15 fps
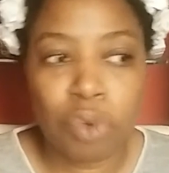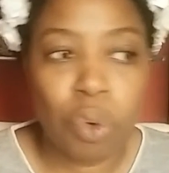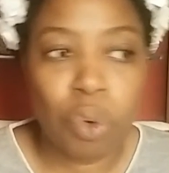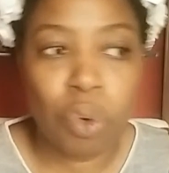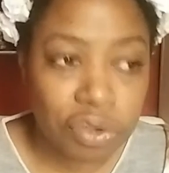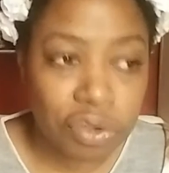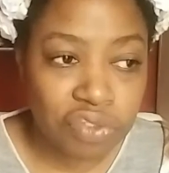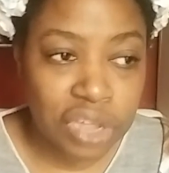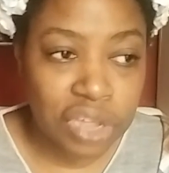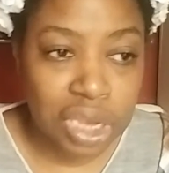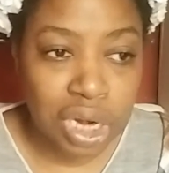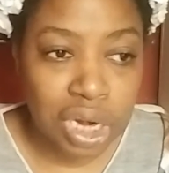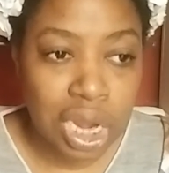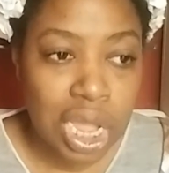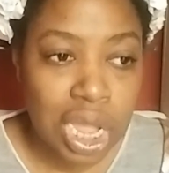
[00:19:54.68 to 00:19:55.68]

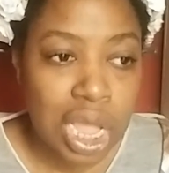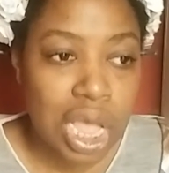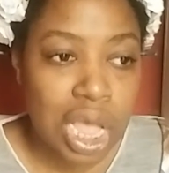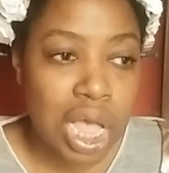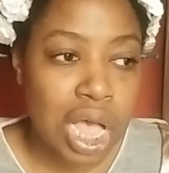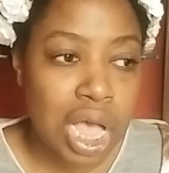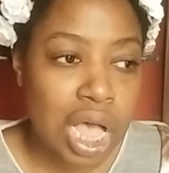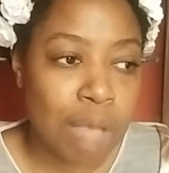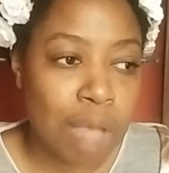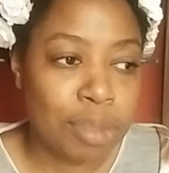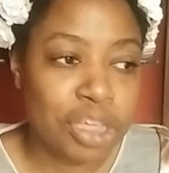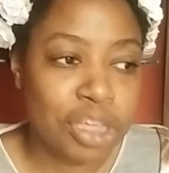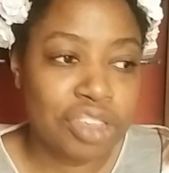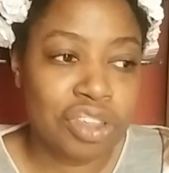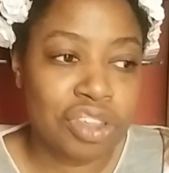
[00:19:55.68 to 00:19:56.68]
orphan
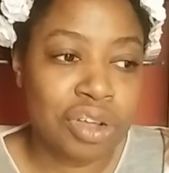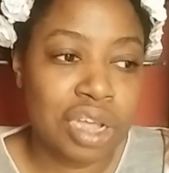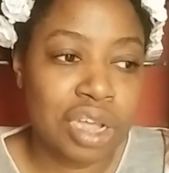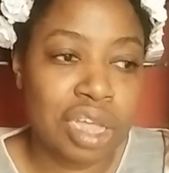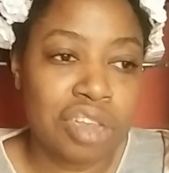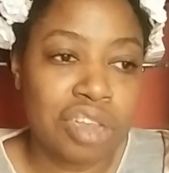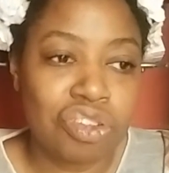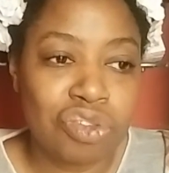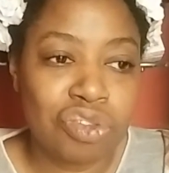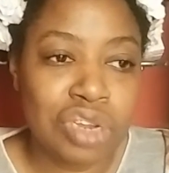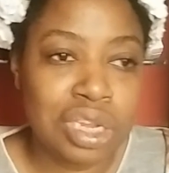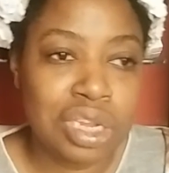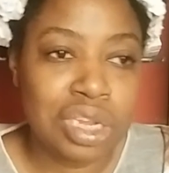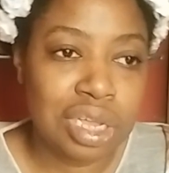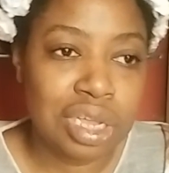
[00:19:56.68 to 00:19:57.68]
because her
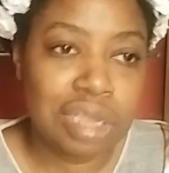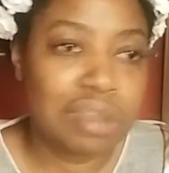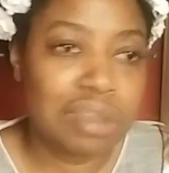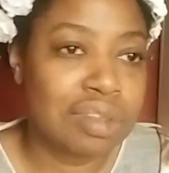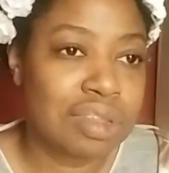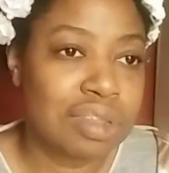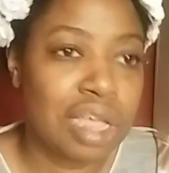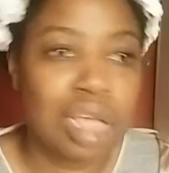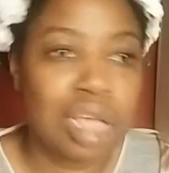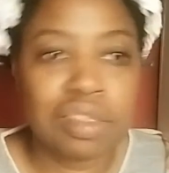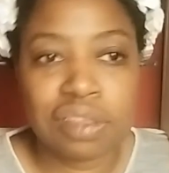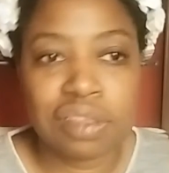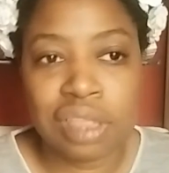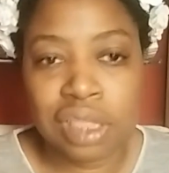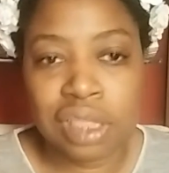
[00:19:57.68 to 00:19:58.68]
country is
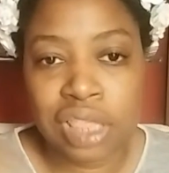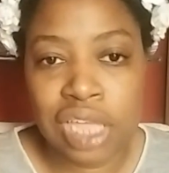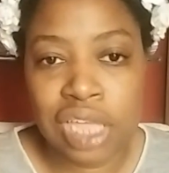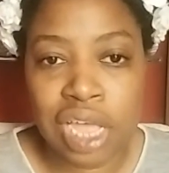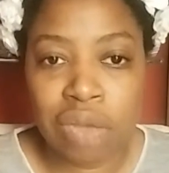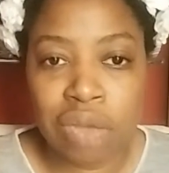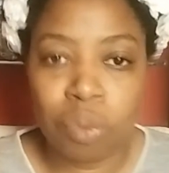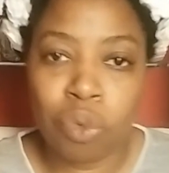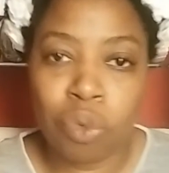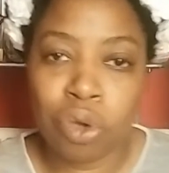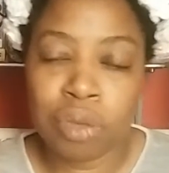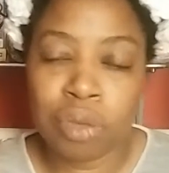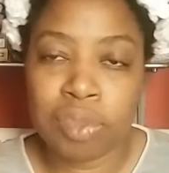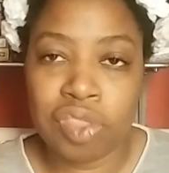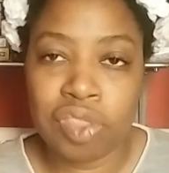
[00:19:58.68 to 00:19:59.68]
constantly at
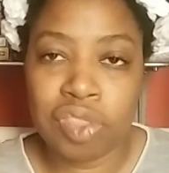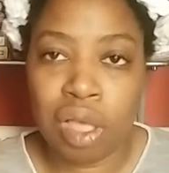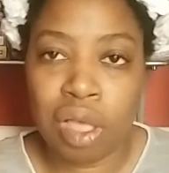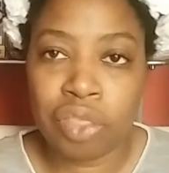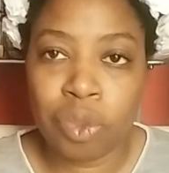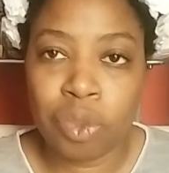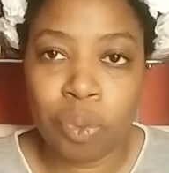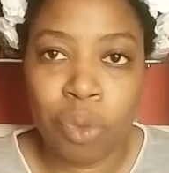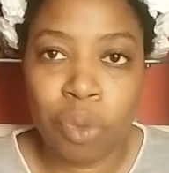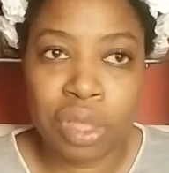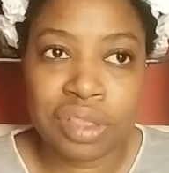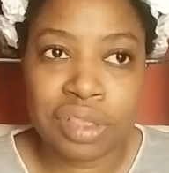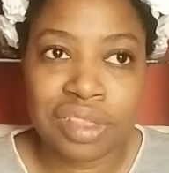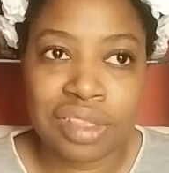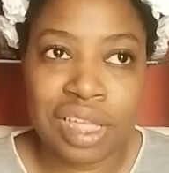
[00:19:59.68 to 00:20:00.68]
war with the other
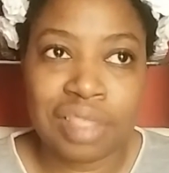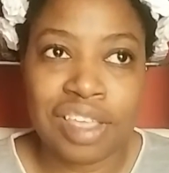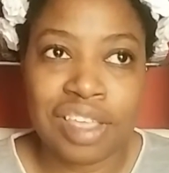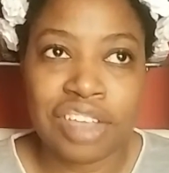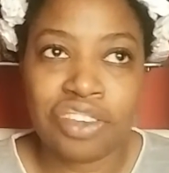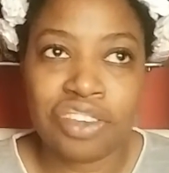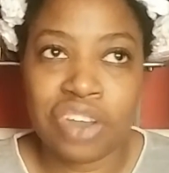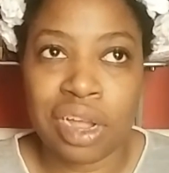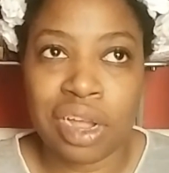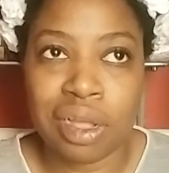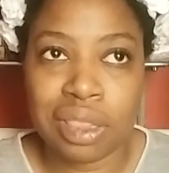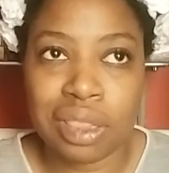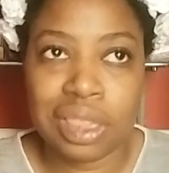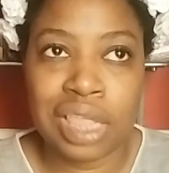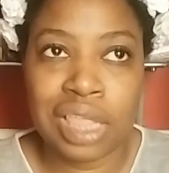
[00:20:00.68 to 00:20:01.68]
ones that they
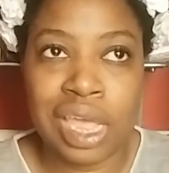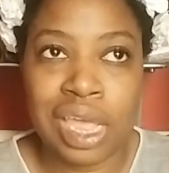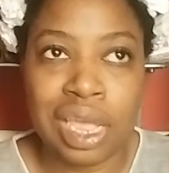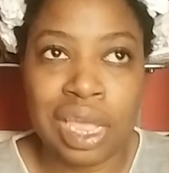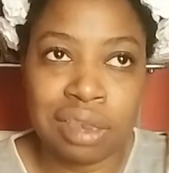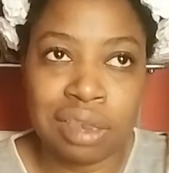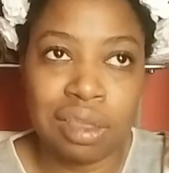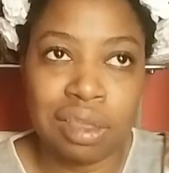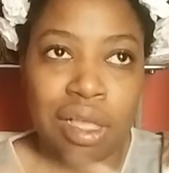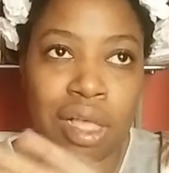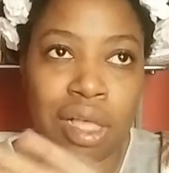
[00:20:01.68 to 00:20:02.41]
share land